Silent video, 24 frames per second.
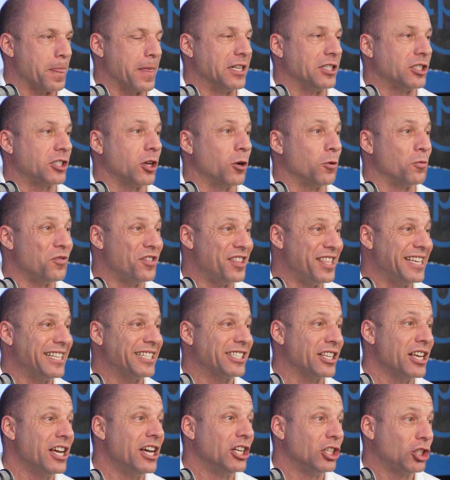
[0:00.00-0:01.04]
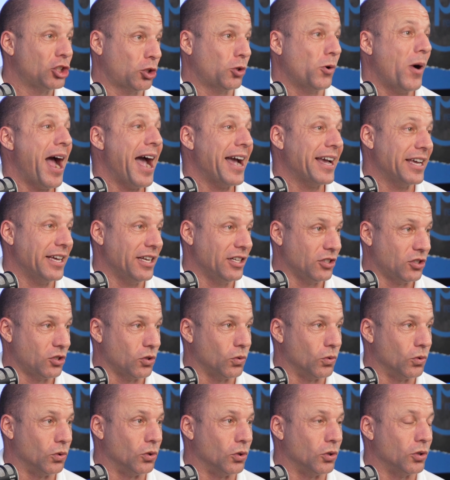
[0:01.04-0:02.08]
And so this tracking
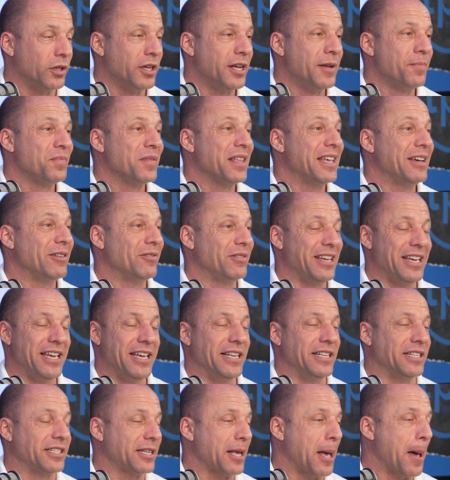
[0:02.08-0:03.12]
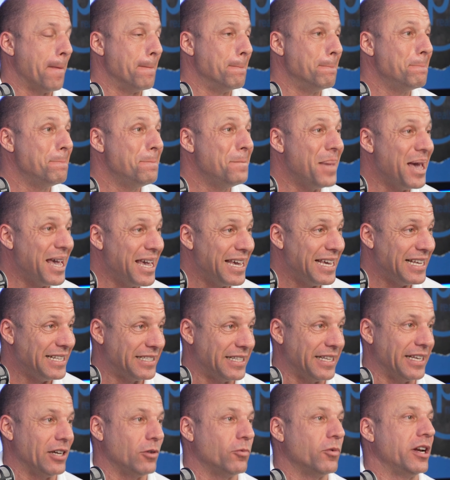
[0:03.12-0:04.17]
tool is
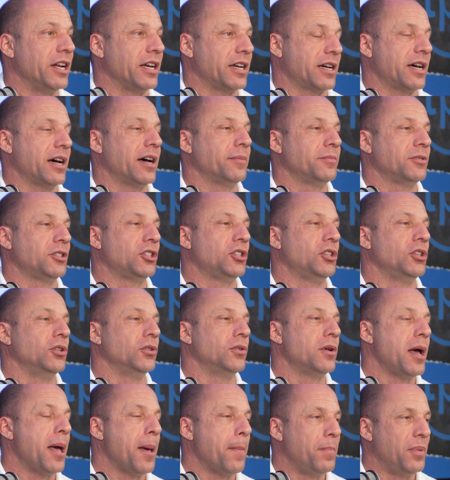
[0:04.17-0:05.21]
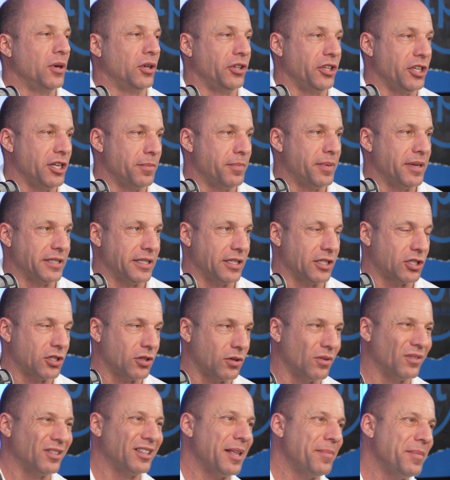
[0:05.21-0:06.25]
amazing when it comes to building your business.
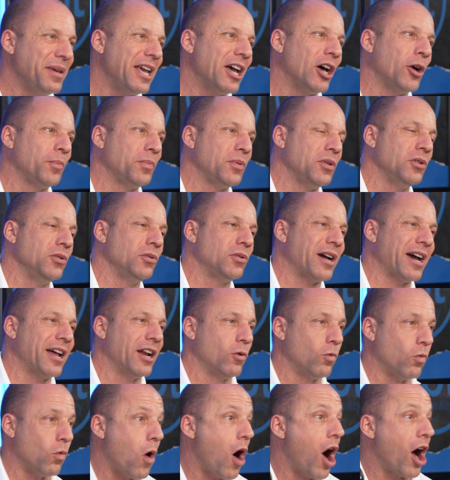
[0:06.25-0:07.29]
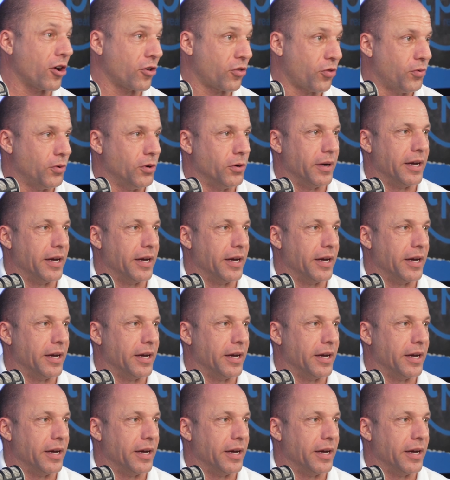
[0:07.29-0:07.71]
So let me help you kind of walk through